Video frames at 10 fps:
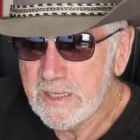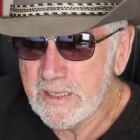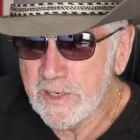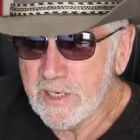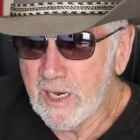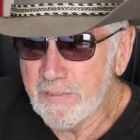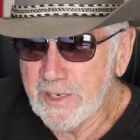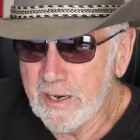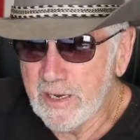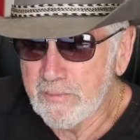The Macomb
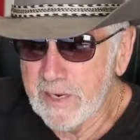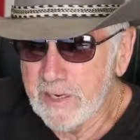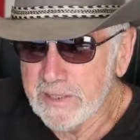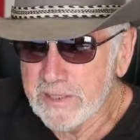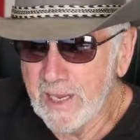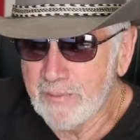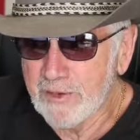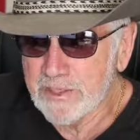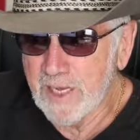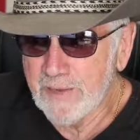County Medical
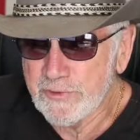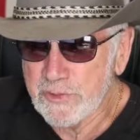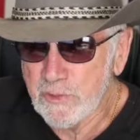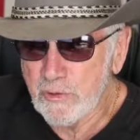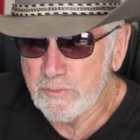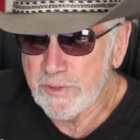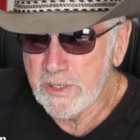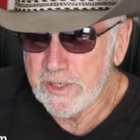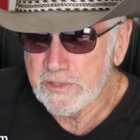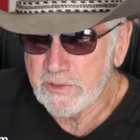Examiner's Office told
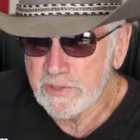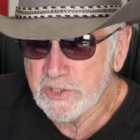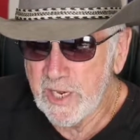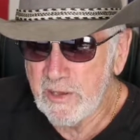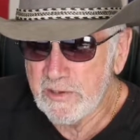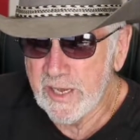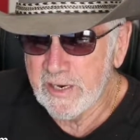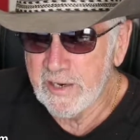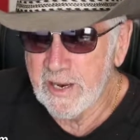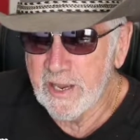police the child had an